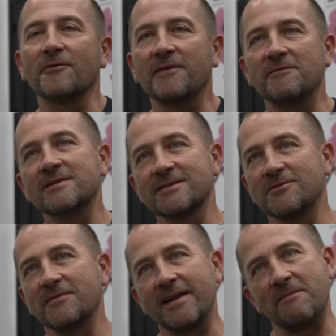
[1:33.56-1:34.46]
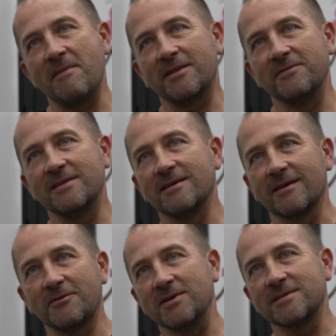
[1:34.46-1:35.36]
or 5 years ago when I met with
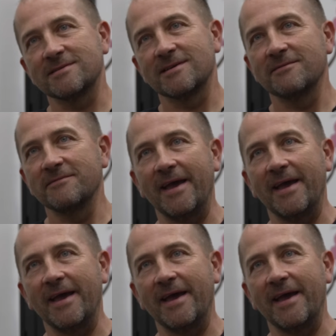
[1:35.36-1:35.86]
Chris, we